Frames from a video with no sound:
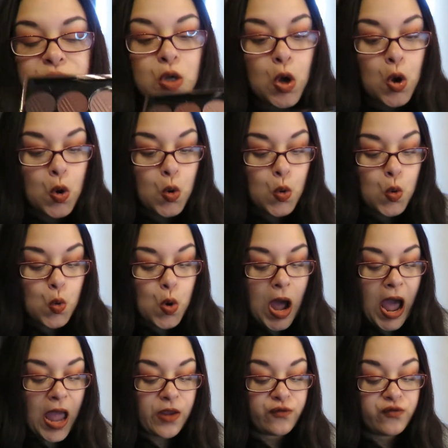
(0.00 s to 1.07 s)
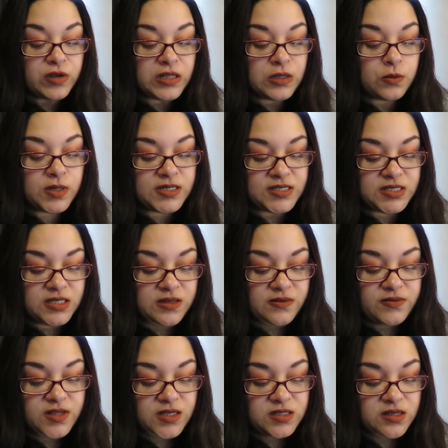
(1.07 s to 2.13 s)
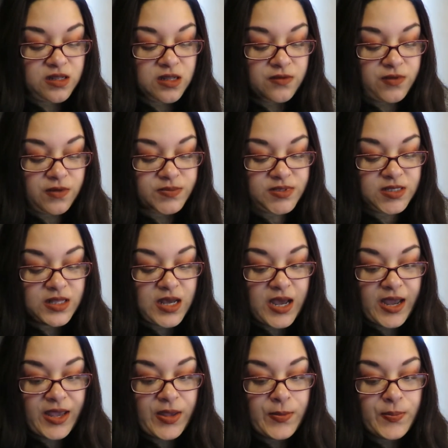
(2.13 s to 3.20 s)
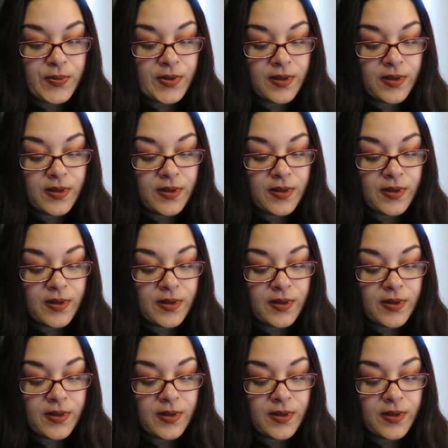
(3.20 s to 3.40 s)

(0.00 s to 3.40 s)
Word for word: so I really want to see if does it live up to the hype.